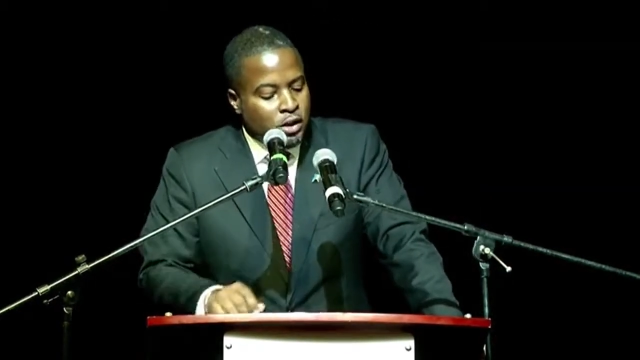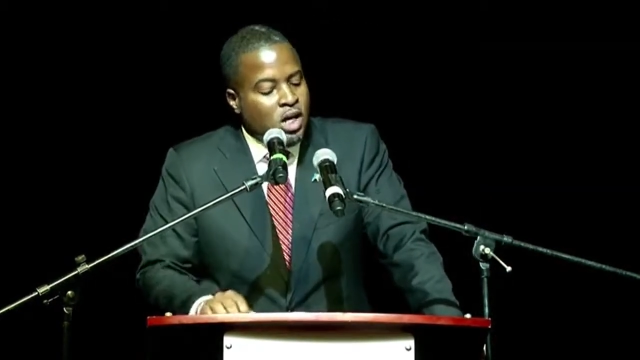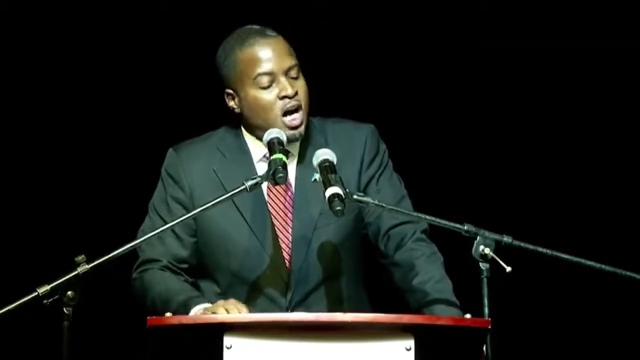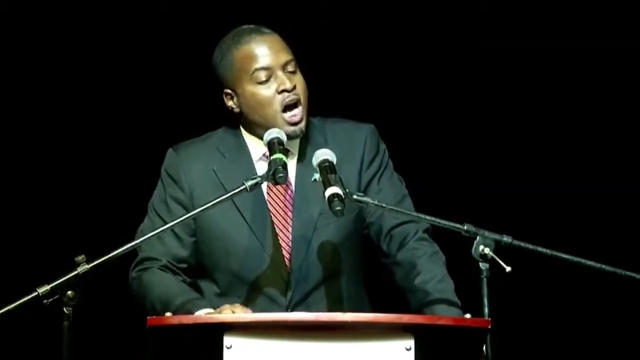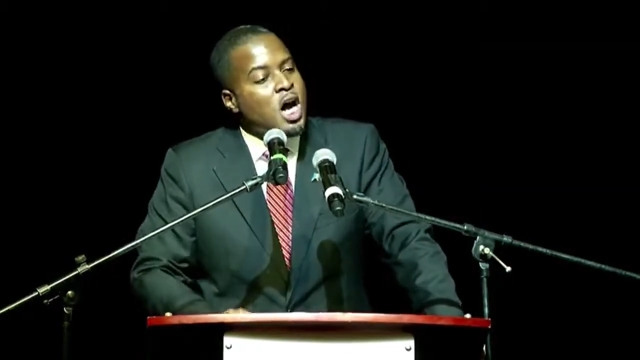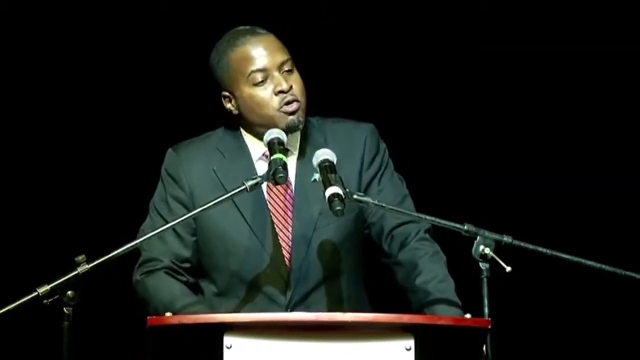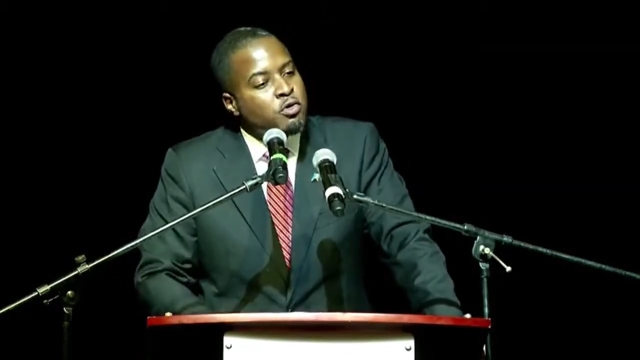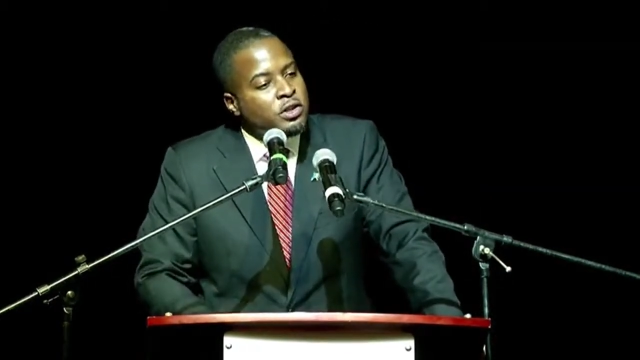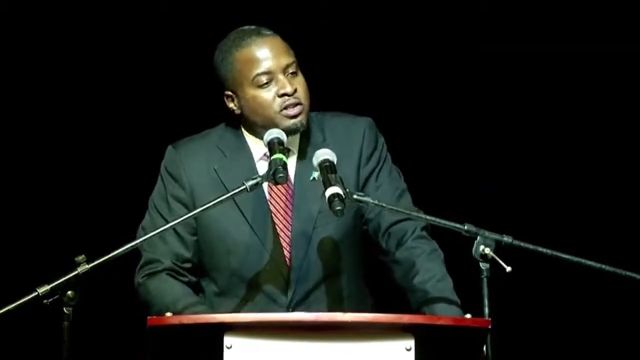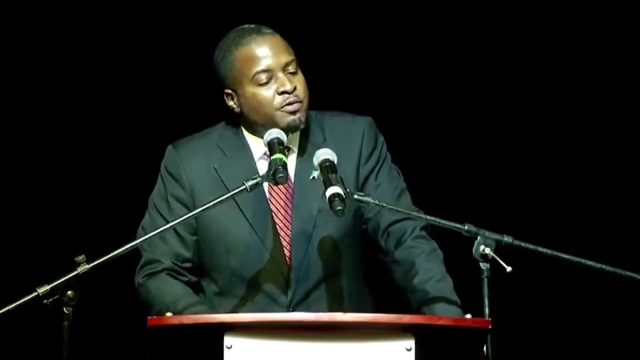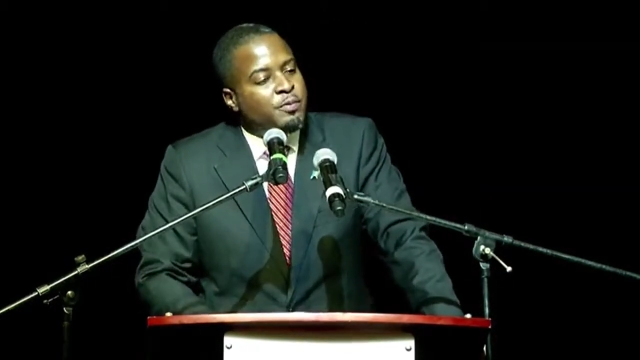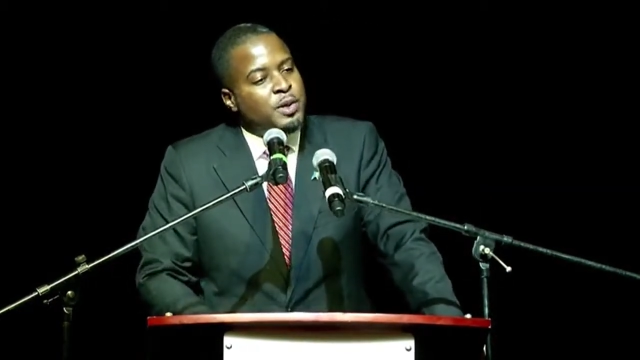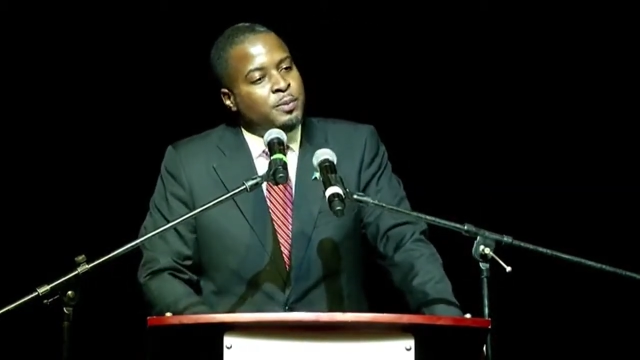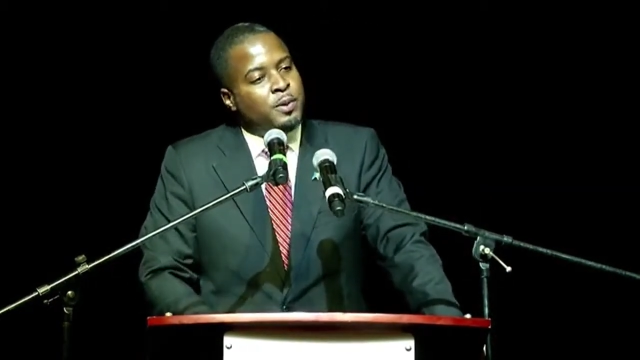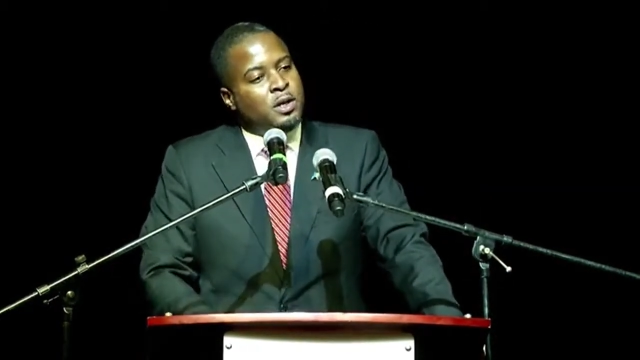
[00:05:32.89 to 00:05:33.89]
hundreds of
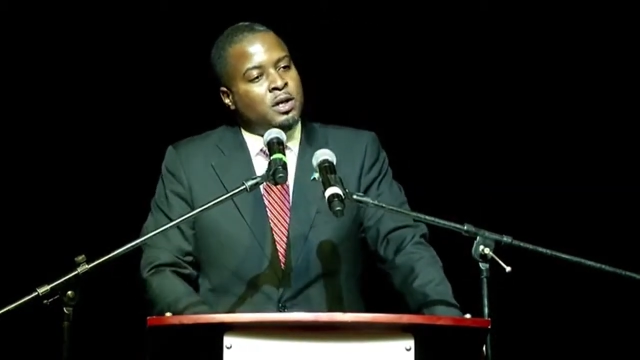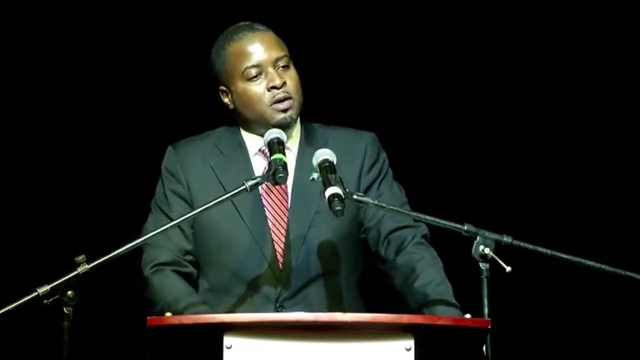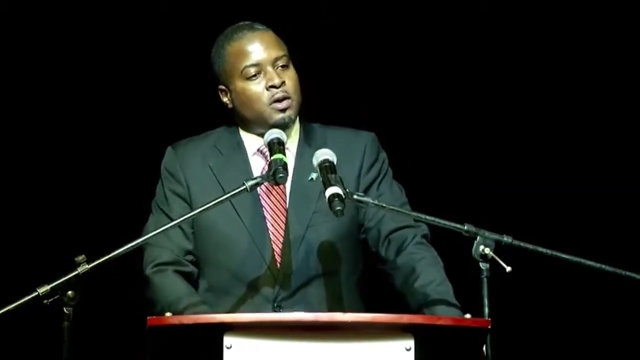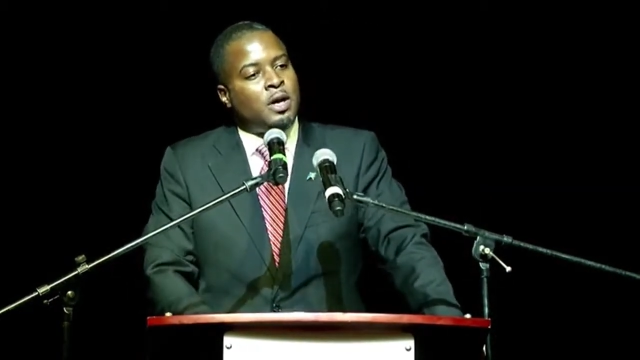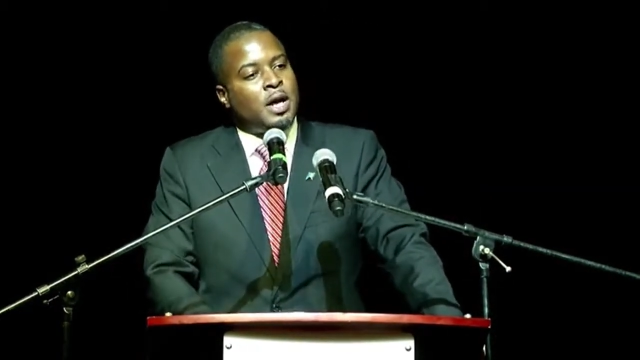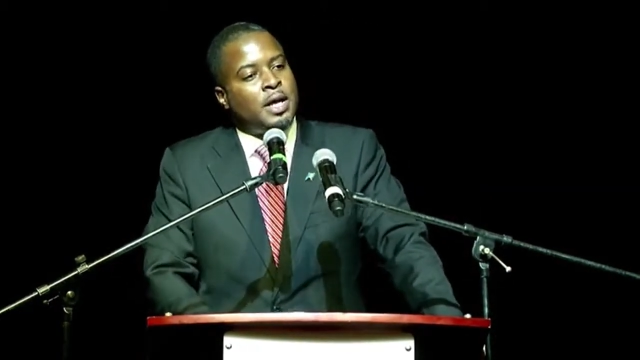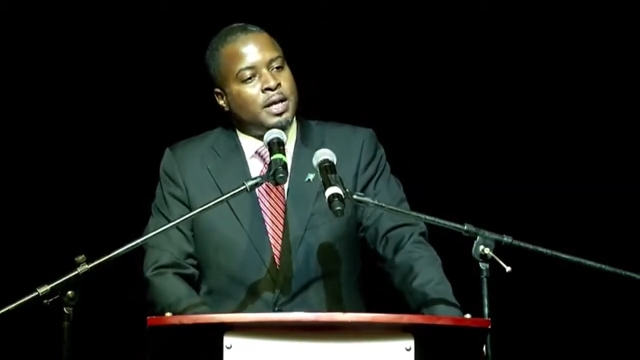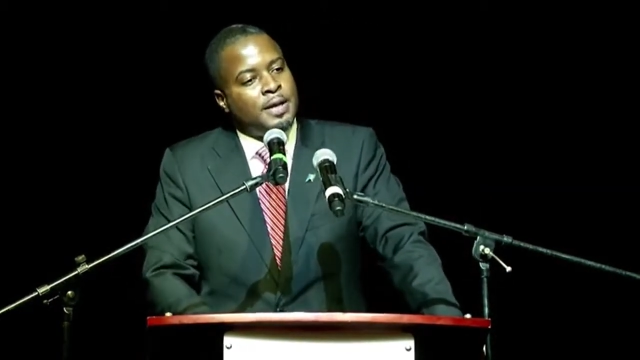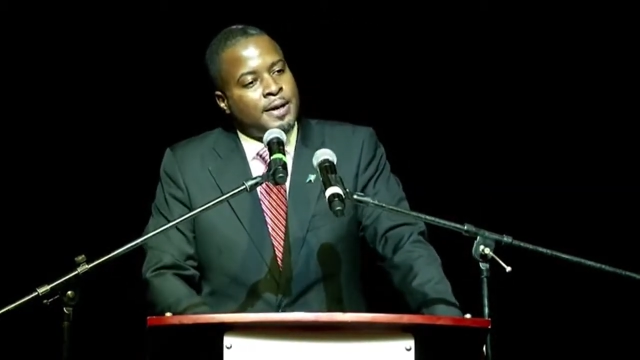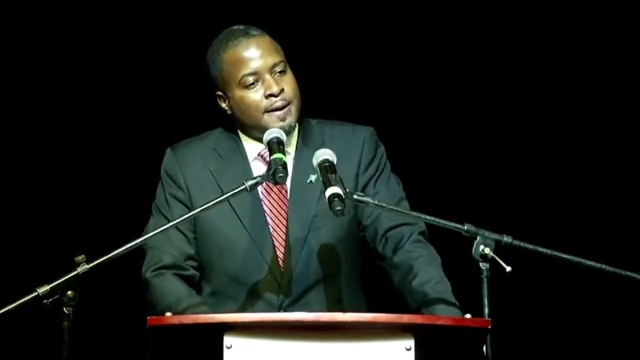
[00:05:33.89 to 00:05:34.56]
people in Long Island.